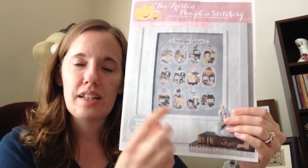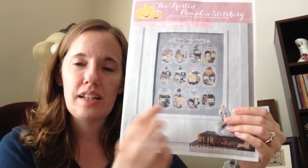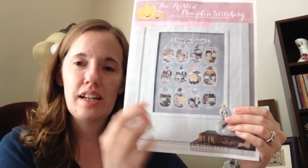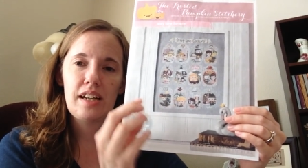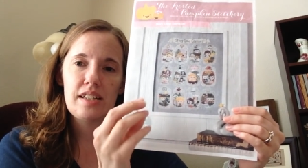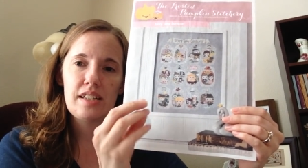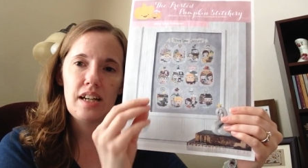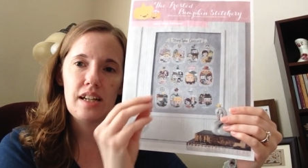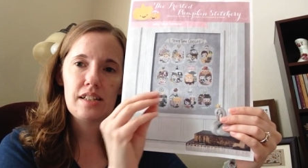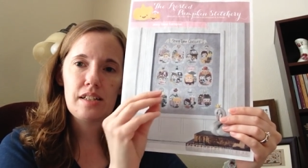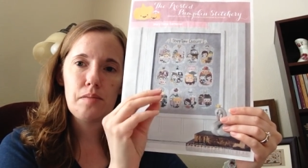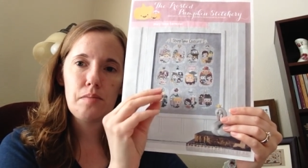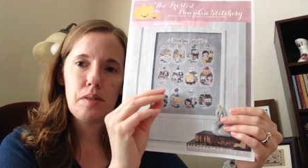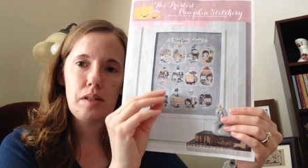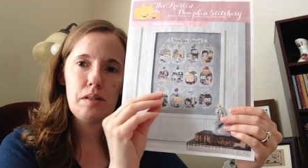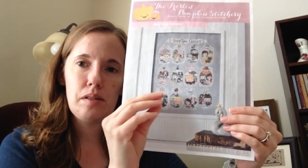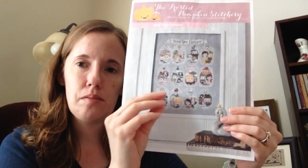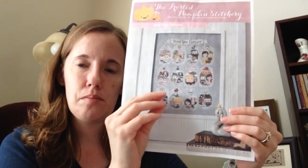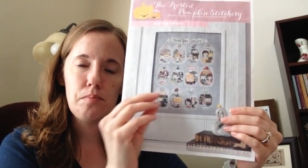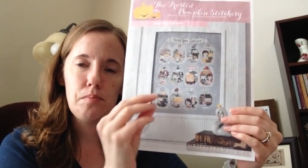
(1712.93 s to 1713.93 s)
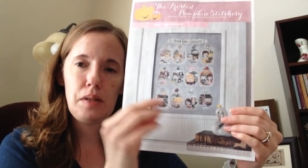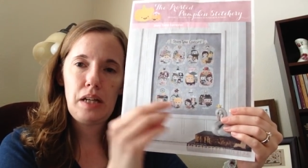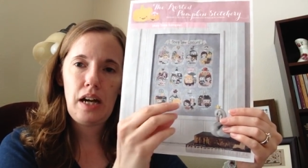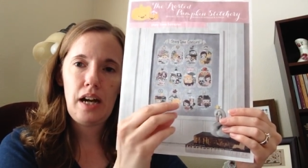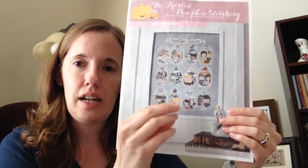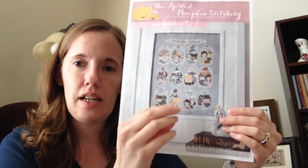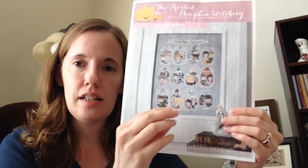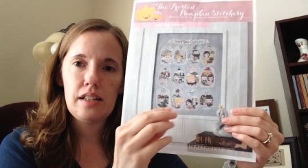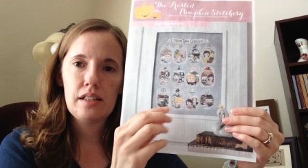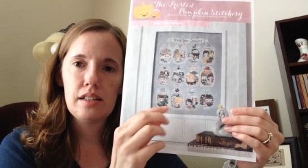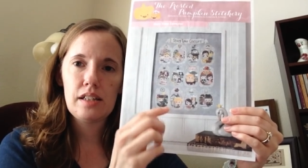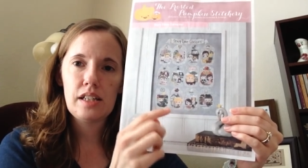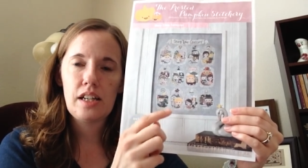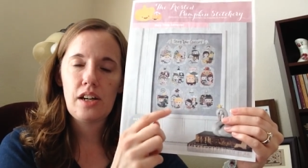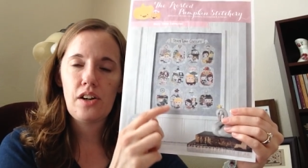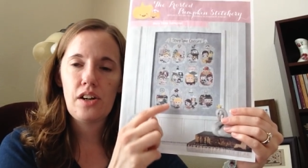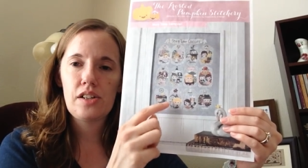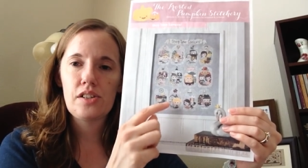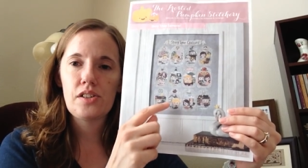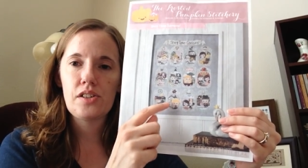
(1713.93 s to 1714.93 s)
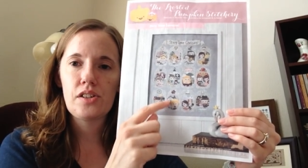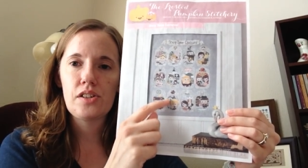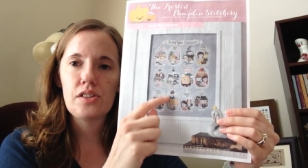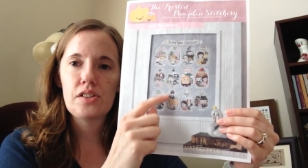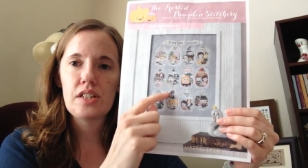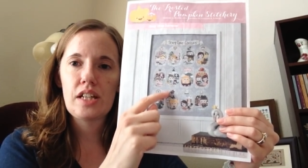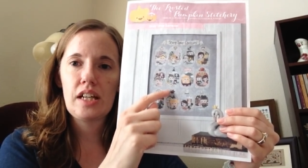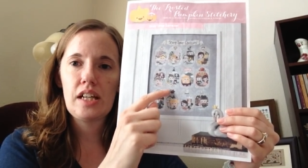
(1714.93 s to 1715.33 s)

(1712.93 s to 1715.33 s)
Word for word: I kind of tucked them in behind the characters.